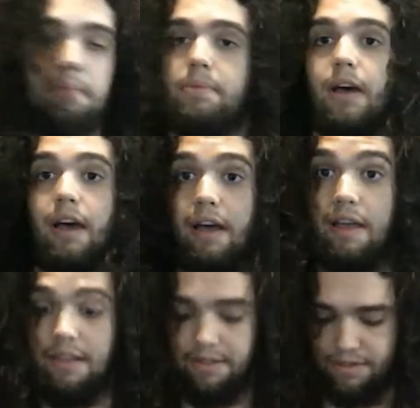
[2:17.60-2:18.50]
But
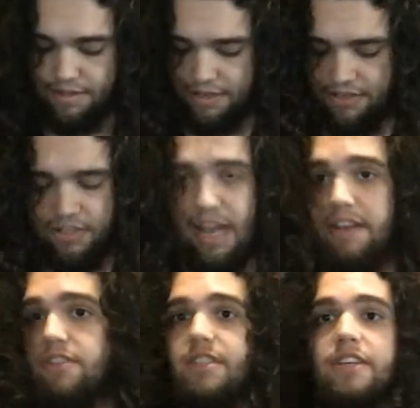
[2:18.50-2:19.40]
the
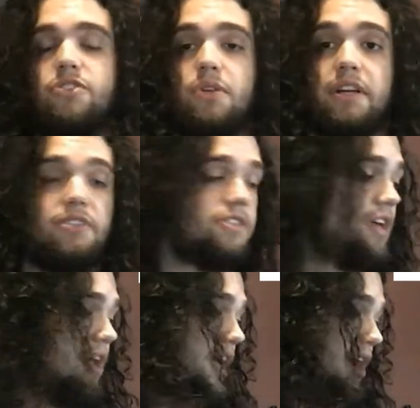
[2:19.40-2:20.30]
standard 6 strings
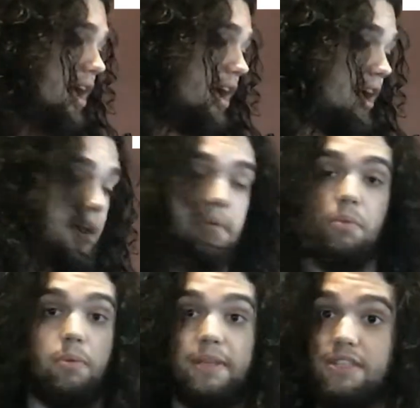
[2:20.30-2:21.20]

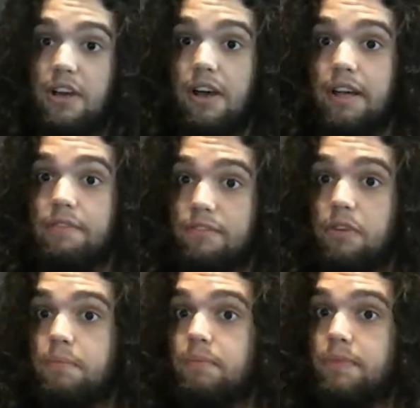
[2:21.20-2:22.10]
will be starting
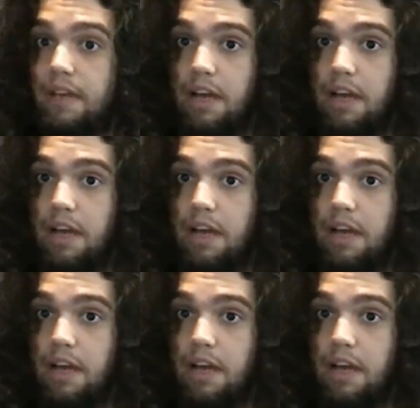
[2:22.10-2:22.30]
from the